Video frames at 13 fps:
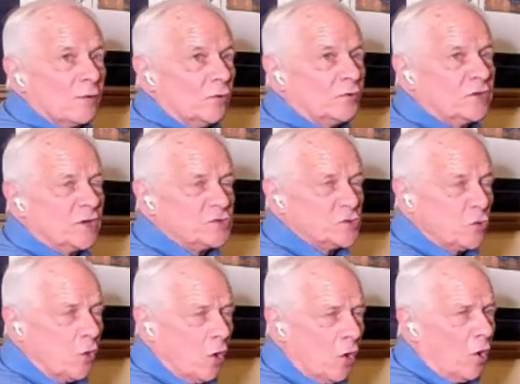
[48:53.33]
Could get
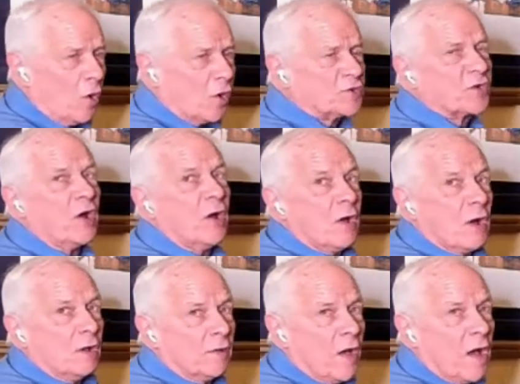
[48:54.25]
you hurt
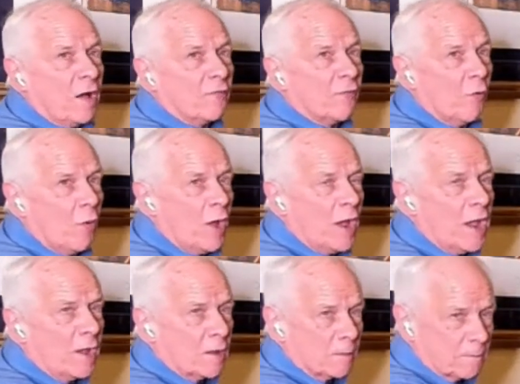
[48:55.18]
along the way,